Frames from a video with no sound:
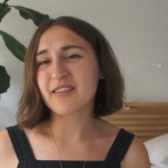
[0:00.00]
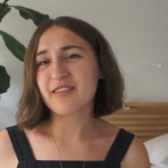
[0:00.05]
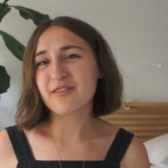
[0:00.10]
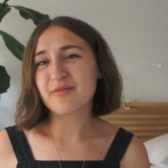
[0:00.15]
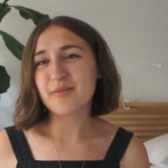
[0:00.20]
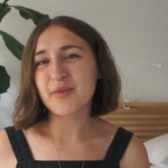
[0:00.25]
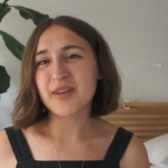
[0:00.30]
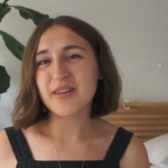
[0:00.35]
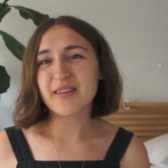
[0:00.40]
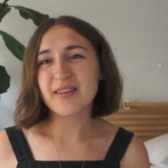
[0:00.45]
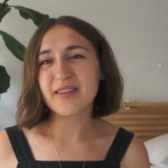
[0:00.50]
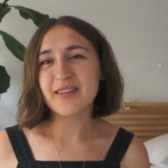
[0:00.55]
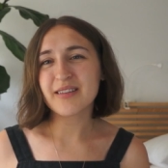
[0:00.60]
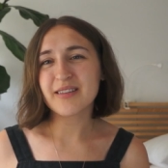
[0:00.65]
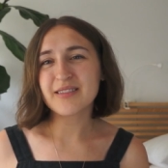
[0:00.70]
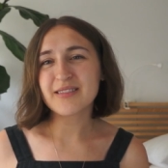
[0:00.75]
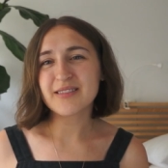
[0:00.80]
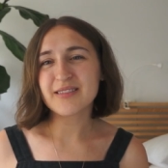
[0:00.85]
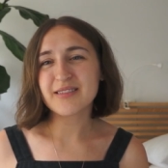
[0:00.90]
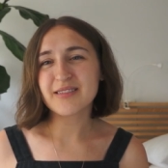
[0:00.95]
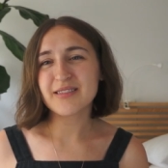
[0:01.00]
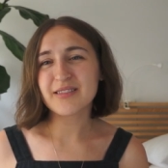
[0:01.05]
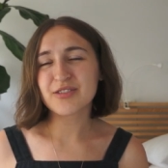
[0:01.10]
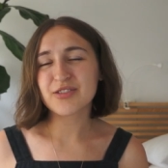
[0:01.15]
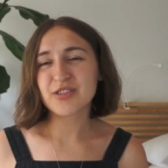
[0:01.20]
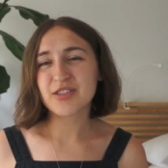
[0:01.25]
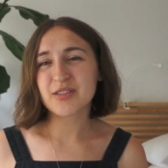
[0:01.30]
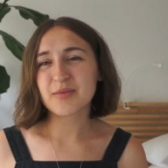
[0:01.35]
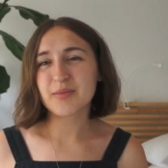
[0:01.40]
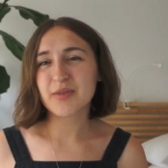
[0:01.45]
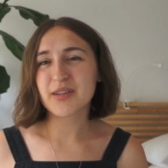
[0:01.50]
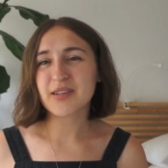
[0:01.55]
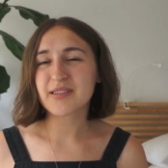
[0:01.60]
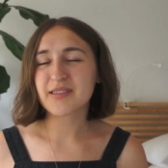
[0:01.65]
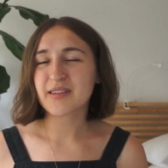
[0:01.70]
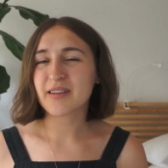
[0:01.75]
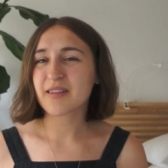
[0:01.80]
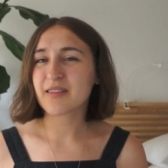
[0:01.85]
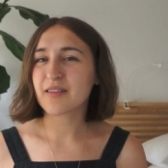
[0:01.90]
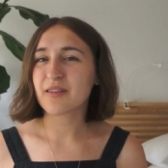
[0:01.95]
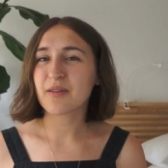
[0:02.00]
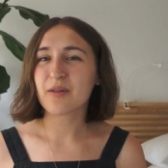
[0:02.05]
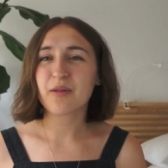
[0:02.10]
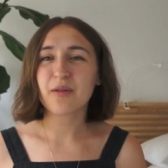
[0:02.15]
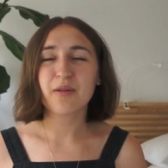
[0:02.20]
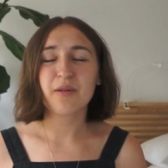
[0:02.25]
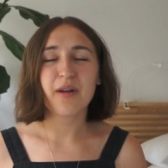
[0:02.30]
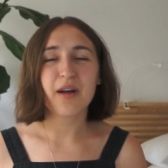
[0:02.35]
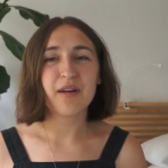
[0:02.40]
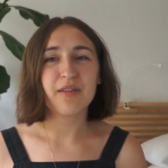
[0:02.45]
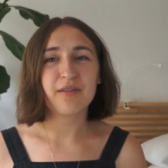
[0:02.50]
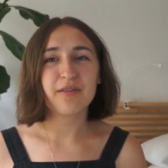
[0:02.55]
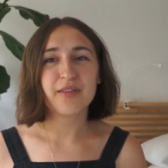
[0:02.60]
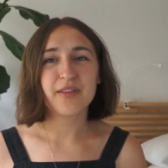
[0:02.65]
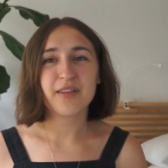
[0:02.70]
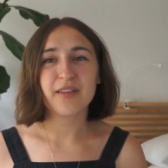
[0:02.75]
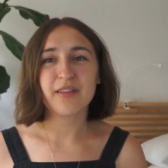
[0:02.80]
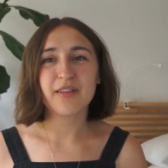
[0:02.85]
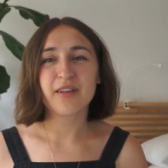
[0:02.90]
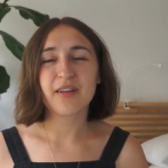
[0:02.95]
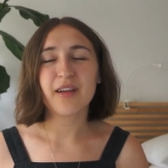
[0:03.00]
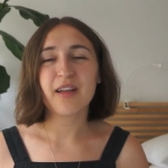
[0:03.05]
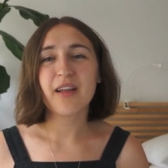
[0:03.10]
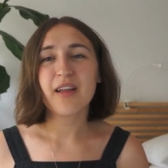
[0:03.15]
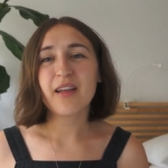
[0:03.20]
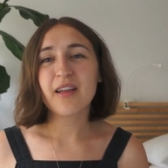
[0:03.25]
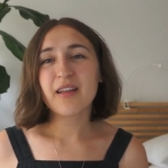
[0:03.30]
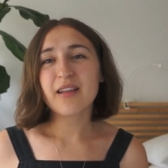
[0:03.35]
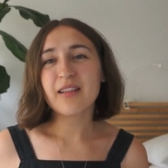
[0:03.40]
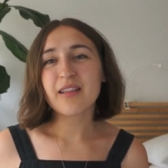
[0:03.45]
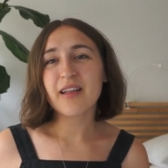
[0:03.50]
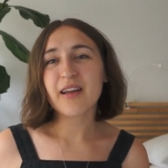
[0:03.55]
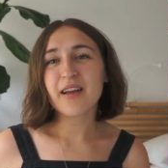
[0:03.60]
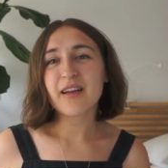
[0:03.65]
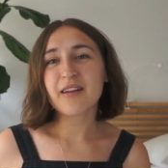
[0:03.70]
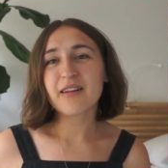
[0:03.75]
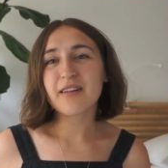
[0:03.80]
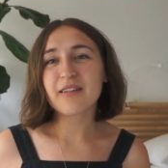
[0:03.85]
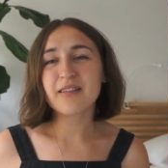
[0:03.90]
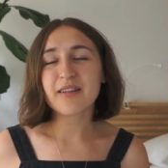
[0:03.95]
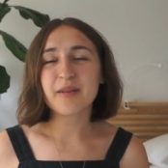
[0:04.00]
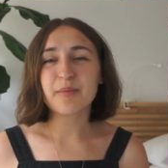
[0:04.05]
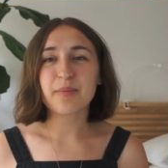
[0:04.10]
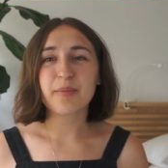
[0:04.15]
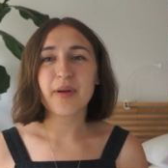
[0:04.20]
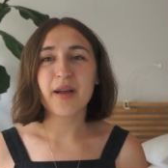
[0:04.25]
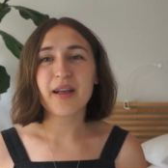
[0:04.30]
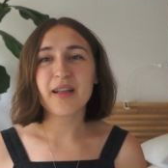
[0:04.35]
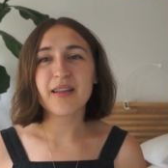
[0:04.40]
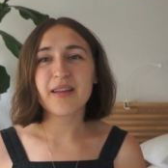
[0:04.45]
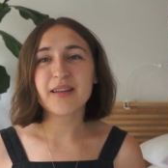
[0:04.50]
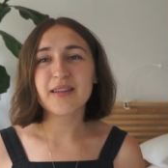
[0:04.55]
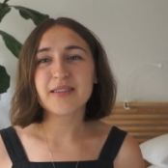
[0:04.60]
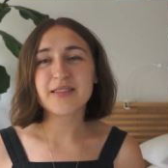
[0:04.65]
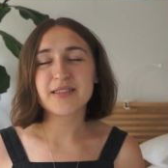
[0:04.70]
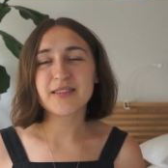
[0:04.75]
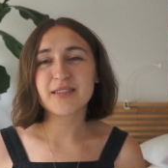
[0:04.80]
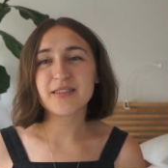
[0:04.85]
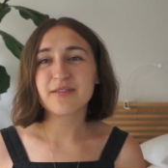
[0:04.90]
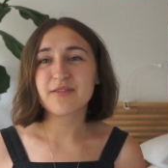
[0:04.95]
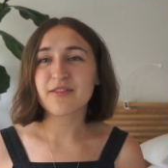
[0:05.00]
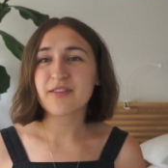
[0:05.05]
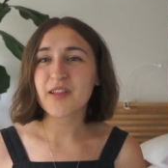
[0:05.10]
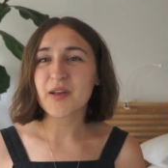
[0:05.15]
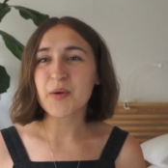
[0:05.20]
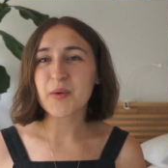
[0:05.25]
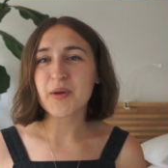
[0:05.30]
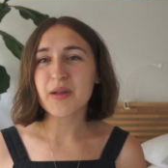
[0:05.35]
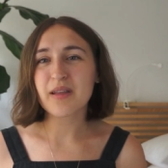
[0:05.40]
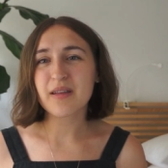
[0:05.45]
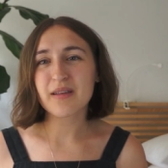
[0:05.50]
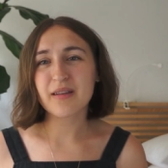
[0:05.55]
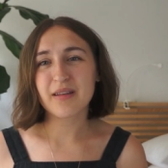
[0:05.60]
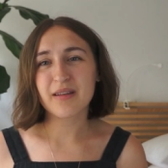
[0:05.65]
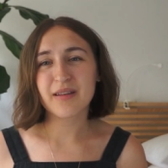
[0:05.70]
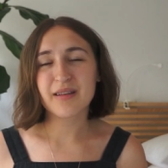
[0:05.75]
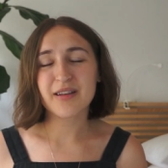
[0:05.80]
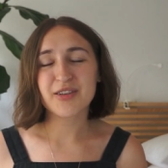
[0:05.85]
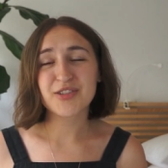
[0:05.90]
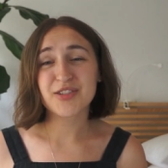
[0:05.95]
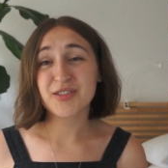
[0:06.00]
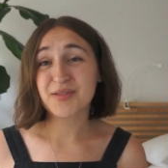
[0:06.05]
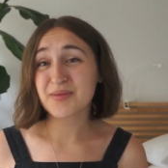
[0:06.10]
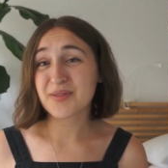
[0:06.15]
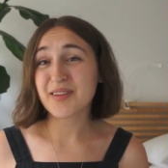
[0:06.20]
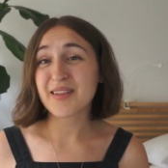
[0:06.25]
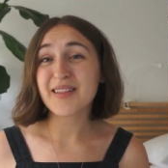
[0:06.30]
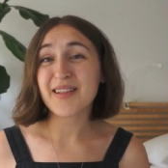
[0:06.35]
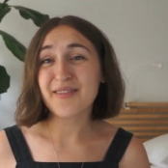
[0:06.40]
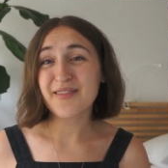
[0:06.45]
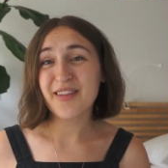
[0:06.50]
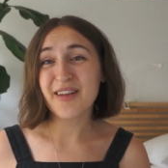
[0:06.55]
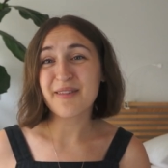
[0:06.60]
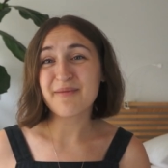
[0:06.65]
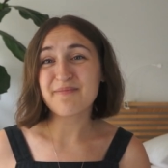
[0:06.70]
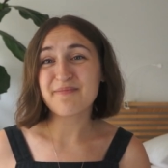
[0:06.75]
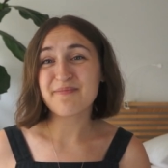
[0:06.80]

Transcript: of my knees, it just makes like the whole outfit look lighter and balanced and flowy, and I just really love that.